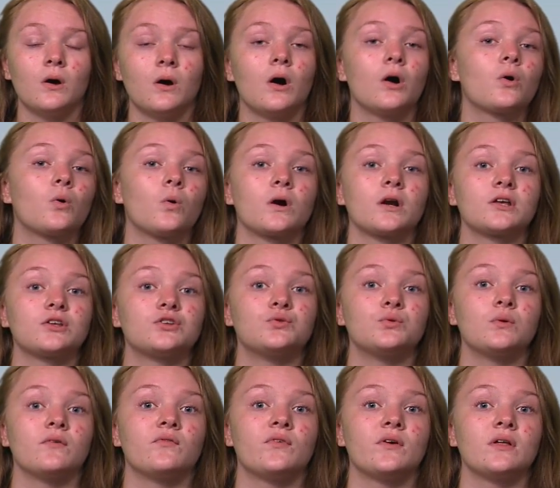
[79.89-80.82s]
According
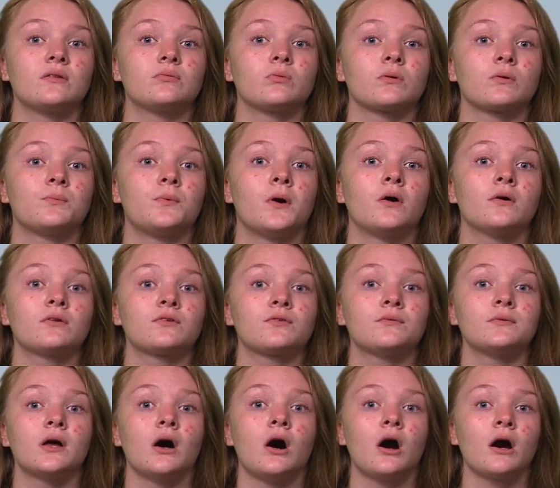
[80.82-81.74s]
to a Facebook post
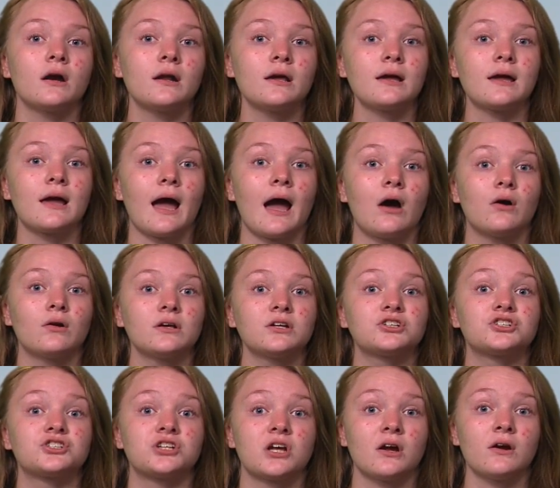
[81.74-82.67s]
from the Harding
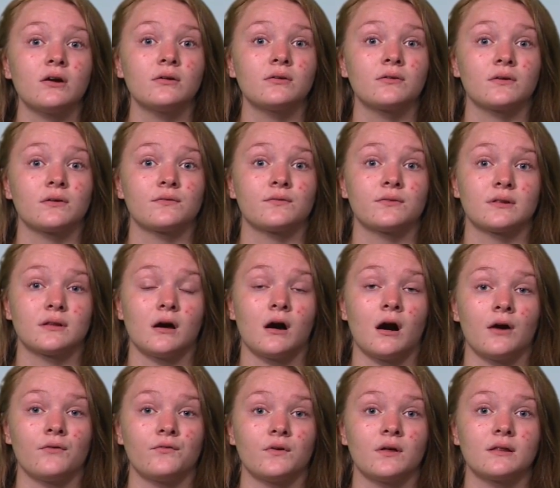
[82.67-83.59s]
County Sheriff's
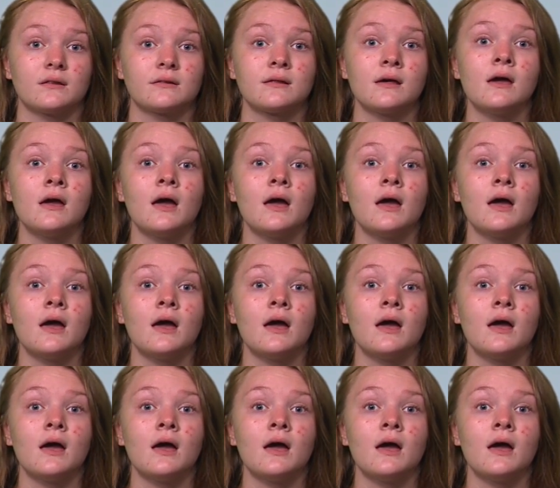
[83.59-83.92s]
Office,